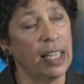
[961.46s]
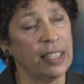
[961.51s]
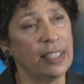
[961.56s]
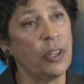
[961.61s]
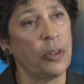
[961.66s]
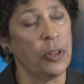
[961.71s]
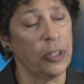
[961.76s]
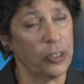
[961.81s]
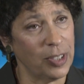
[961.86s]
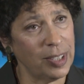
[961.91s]
And
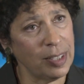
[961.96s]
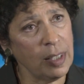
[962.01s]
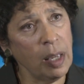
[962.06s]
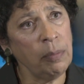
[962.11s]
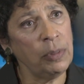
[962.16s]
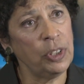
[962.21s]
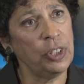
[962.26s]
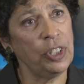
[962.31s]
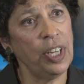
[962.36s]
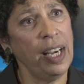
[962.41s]
so there's
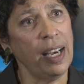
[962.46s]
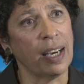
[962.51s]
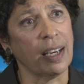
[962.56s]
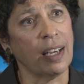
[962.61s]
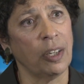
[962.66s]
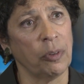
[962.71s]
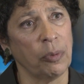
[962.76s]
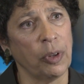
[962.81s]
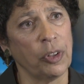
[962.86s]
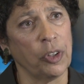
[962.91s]
some
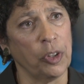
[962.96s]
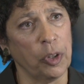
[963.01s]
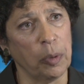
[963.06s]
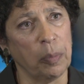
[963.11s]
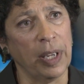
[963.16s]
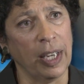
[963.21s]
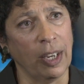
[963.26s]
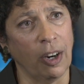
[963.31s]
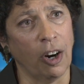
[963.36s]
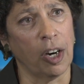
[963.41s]
check on whether you're
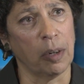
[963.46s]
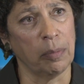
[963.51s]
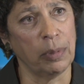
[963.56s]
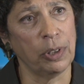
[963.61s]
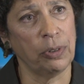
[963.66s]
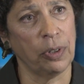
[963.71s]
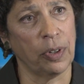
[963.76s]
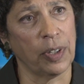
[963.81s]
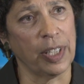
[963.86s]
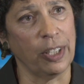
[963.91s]
being
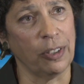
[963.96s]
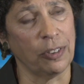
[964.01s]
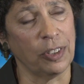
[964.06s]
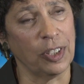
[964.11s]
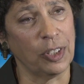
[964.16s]
arbitrary or